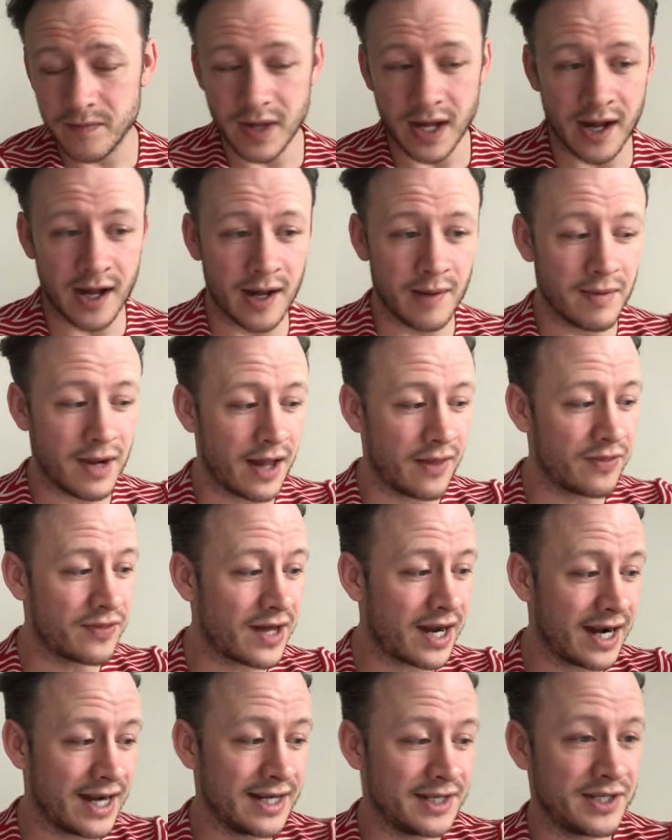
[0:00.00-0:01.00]
And
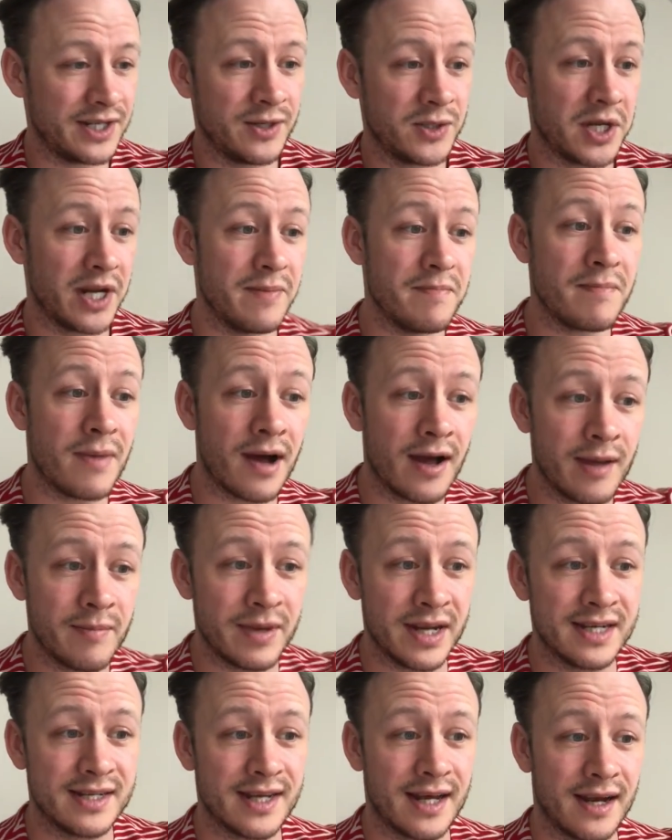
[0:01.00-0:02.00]
that is usually my
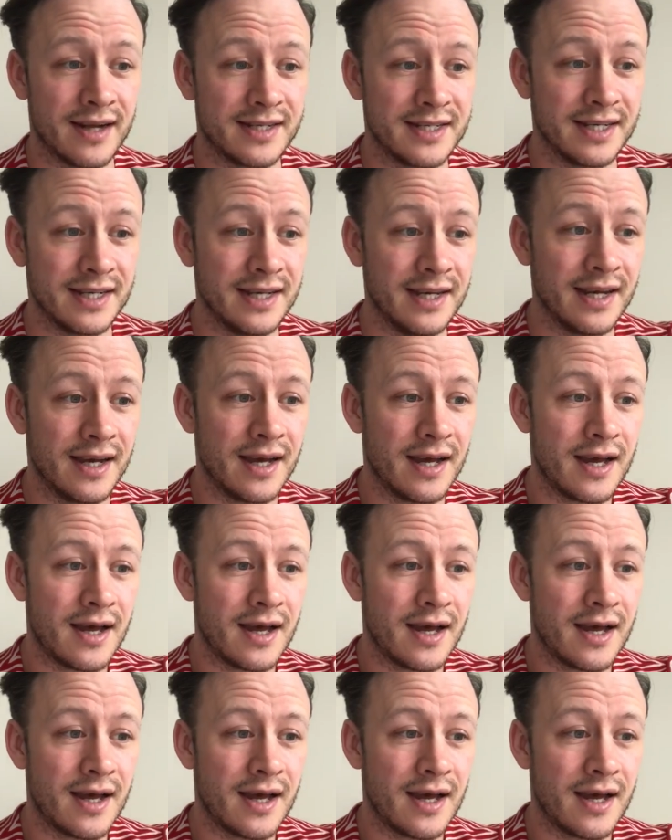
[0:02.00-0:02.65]
mentality.